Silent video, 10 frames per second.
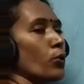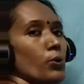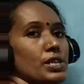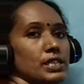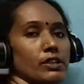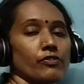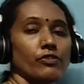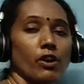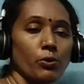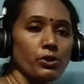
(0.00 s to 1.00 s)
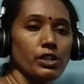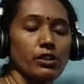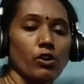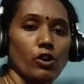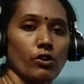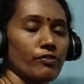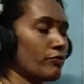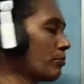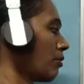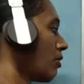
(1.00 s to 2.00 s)
who is the founder of
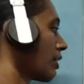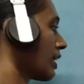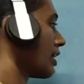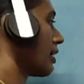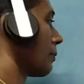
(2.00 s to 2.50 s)
modern